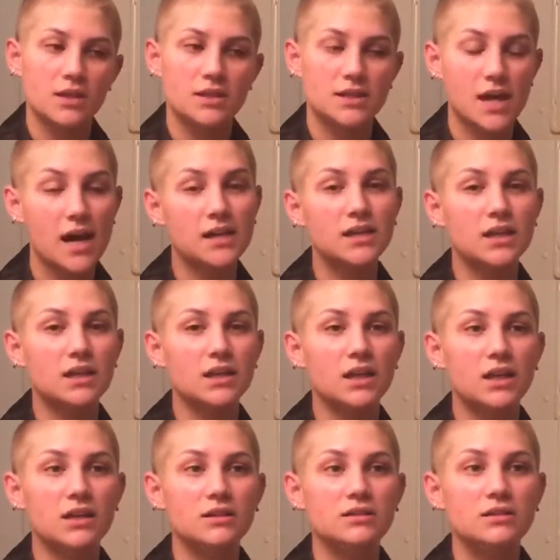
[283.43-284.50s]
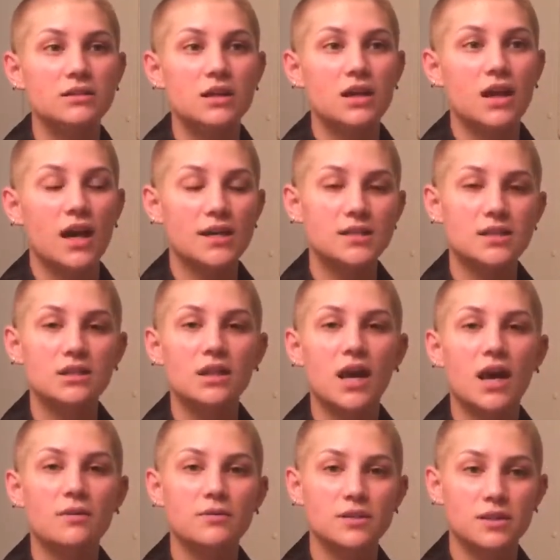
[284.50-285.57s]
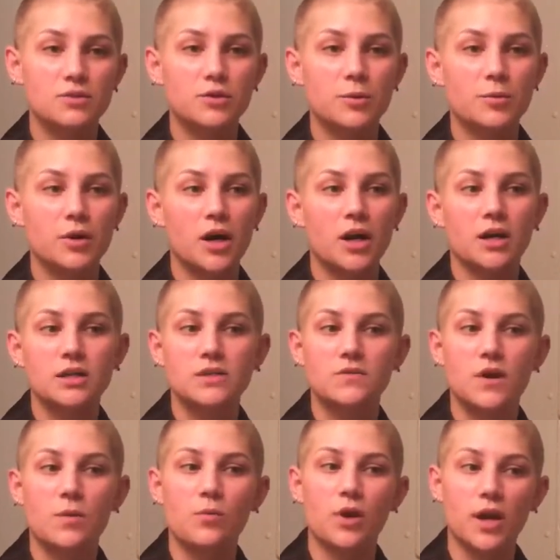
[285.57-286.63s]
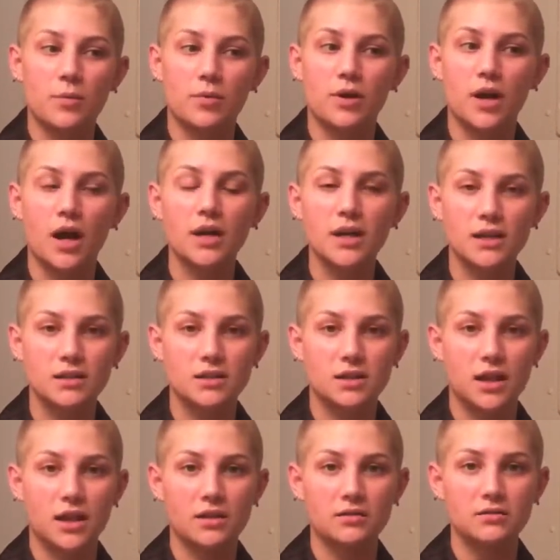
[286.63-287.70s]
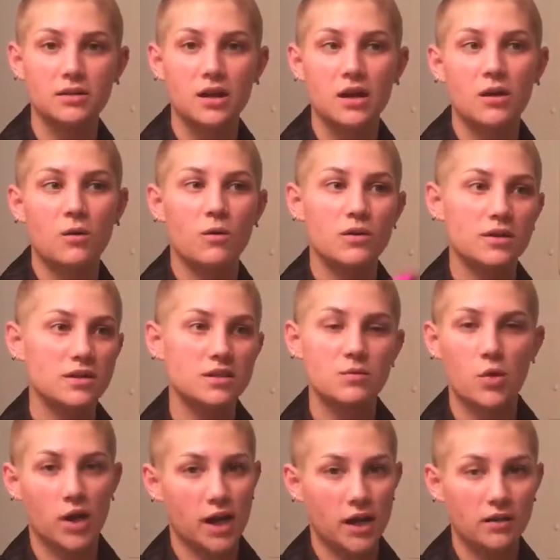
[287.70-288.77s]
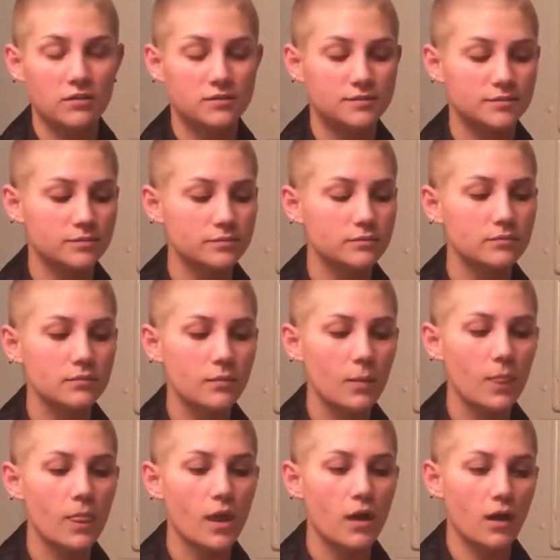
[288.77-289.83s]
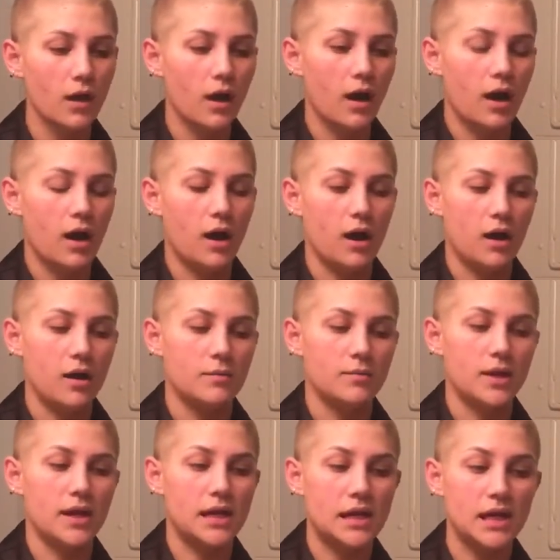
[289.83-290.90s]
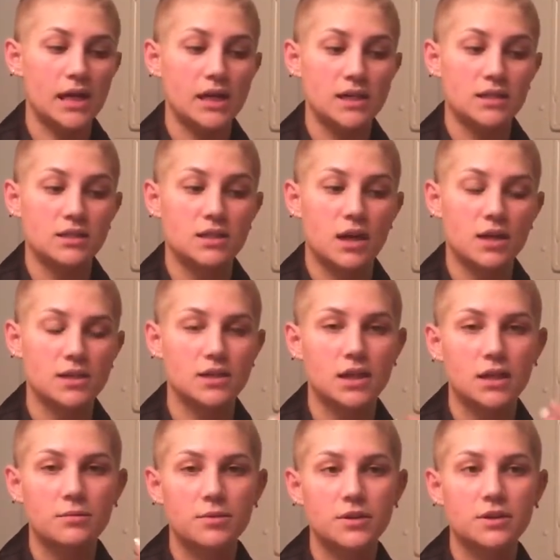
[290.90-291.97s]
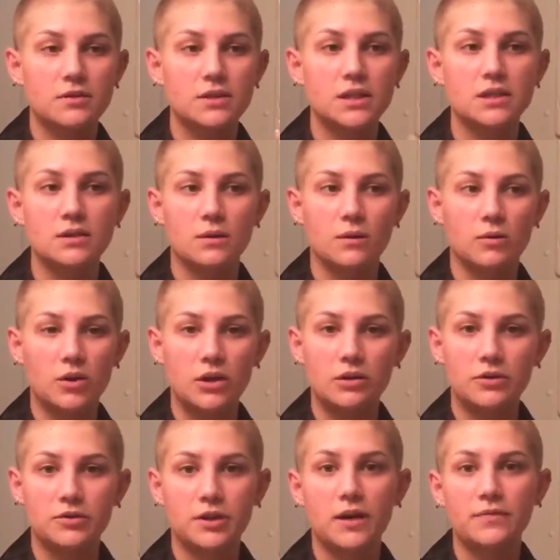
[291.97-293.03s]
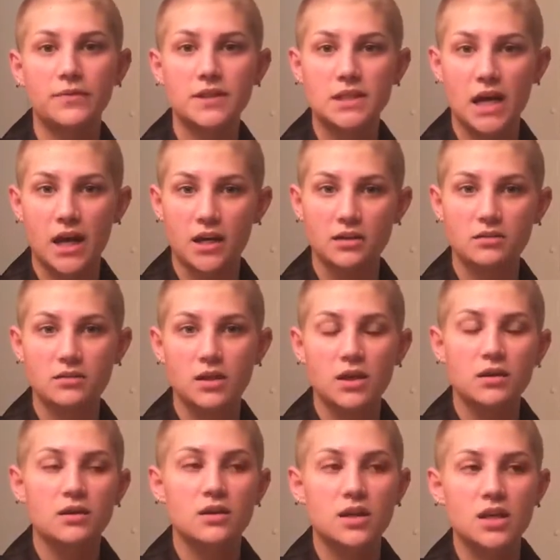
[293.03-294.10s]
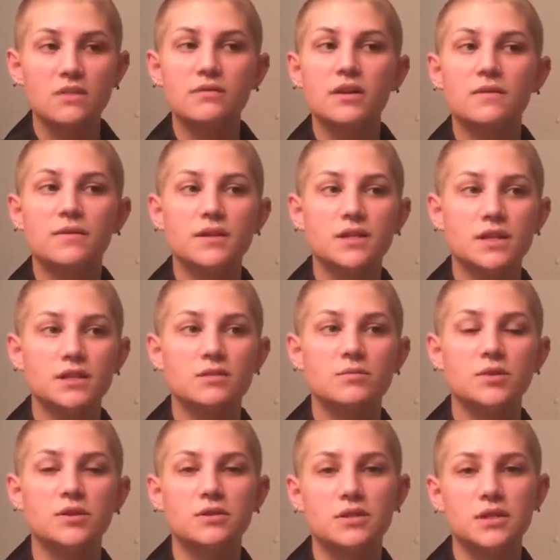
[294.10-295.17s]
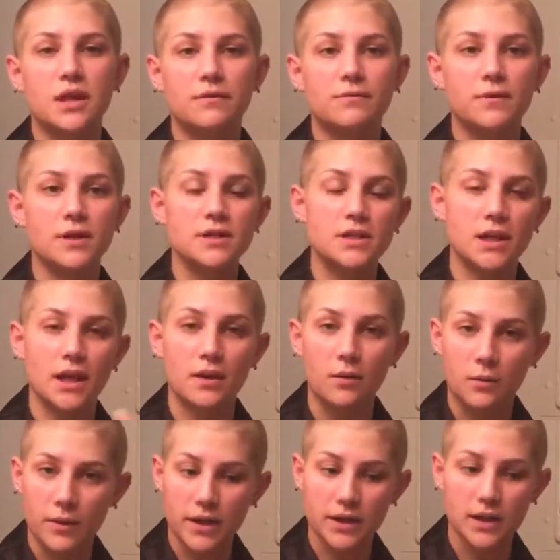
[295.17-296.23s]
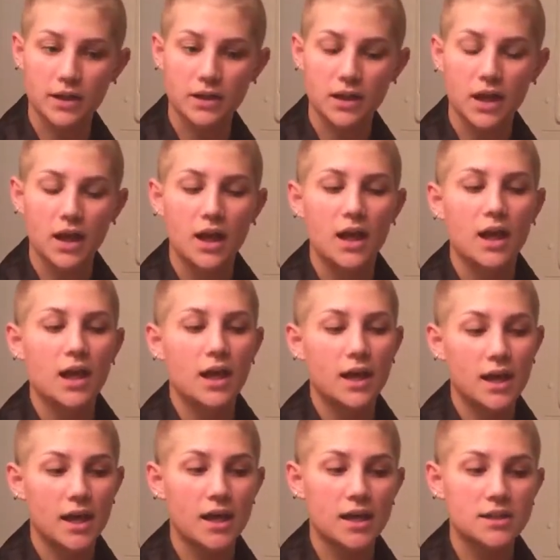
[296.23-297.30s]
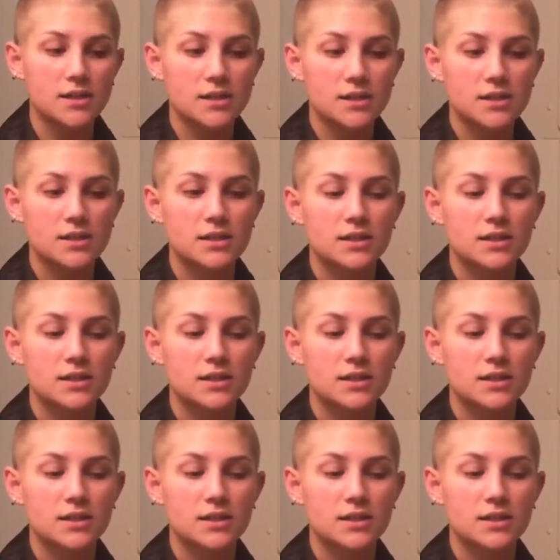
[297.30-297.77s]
technically I still had residual products from what I put on yesterday or this morning. And our skin produces oil throughout the day, even if it doesn't produce enough for us to get oily. And